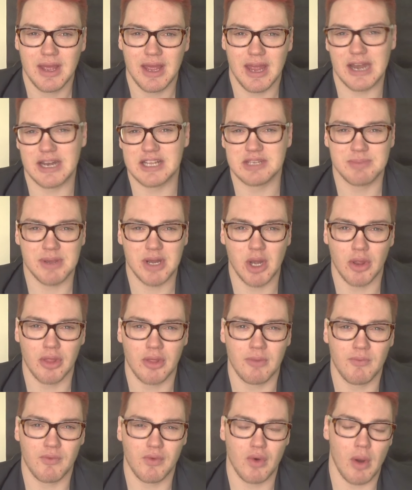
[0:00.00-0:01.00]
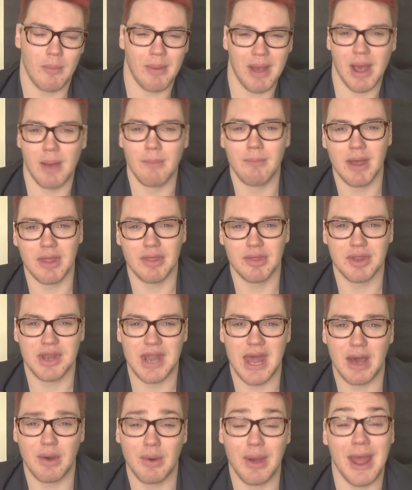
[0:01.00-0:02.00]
and he's been on them for about a month now,